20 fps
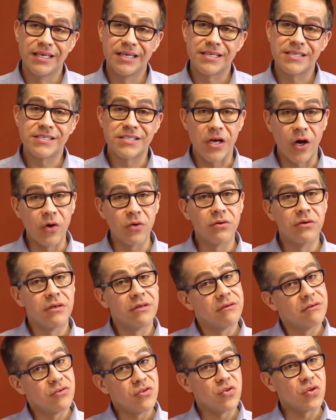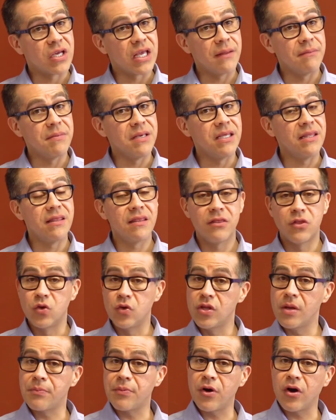So you can do
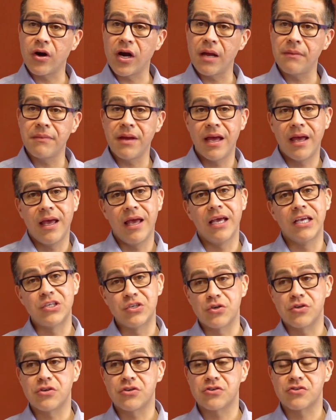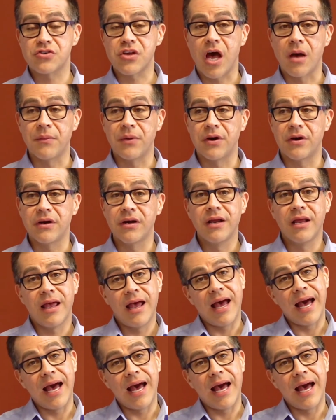the program, enjoy your summer,